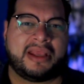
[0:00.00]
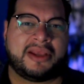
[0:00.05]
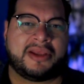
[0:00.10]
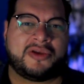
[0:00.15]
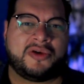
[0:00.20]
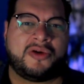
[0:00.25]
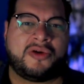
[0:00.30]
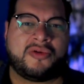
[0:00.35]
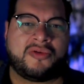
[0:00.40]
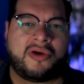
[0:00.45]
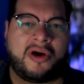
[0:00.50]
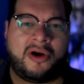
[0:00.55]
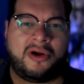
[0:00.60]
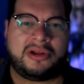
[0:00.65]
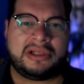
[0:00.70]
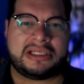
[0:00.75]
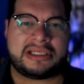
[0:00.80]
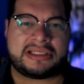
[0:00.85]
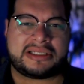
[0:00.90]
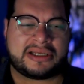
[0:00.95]
Your
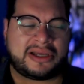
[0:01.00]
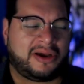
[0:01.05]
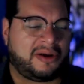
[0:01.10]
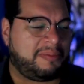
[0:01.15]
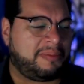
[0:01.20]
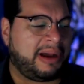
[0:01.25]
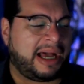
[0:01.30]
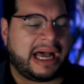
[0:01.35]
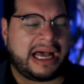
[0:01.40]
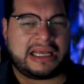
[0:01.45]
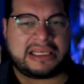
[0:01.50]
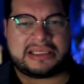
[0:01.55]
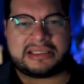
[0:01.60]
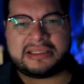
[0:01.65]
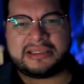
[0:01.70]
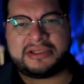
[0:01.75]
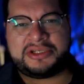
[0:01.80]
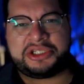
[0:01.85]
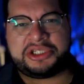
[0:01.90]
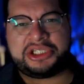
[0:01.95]
role is to go
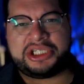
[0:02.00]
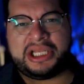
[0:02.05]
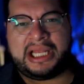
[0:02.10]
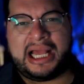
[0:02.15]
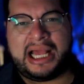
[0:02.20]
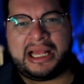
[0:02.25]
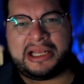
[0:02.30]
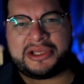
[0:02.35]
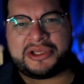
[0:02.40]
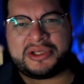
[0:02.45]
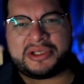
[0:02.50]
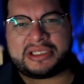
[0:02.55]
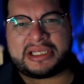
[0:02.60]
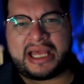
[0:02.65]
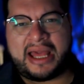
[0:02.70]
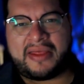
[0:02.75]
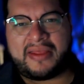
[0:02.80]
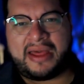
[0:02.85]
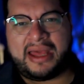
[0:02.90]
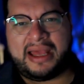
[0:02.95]
past, chill out, you
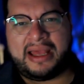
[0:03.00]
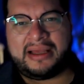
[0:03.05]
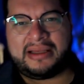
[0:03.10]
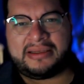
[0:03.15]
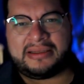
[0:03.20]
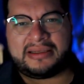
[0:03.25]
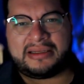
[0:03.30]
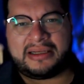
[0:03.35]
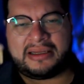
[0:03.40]
stay there.